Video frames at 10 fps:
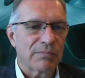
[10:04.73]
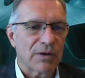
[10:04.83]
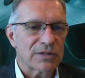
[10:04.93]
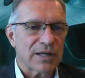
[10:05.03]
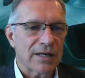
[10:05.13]

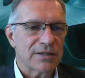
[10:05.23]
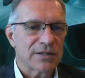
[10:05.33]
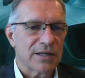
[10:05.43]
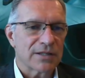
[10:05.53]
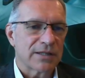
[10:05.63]
both sides
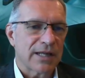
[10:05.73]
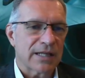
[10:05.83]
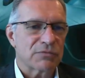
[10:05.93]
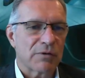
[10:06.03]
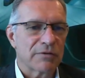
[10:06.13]
in this, and
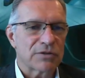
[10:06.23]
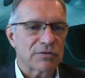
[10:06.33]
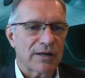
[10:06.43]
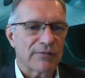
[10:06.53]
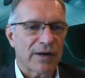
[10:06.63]
that's where we
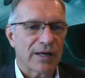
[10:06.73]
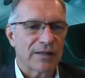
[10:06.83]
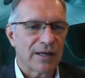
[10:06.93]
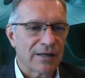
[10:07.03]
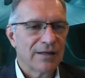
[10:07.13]
try to
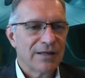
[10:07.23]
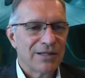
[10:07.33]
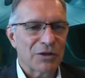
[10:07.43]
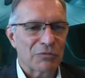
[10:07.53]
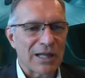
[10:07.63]
find the
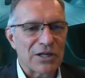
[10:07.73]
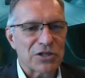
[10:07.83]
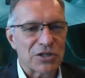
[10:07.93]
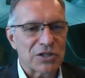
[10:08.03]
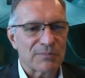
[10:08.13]
the
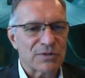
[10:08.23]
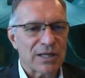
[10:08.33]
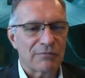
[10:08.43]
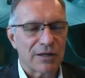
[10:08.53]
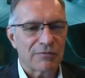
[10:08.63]
relationships
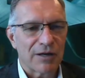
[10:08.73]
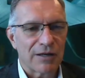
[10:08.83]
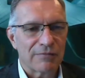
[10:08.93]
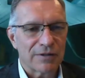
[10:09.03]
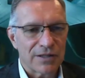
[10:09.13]
that we
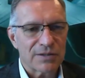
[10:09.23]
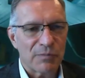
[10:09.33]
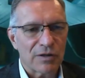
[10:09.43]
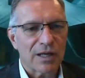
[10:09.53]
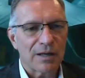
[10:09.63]
create with these
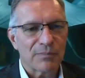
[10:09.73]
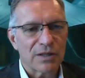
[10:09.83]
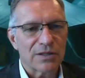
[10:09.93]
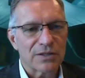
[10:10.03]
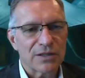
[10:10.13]
small
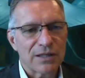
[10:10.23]
companies.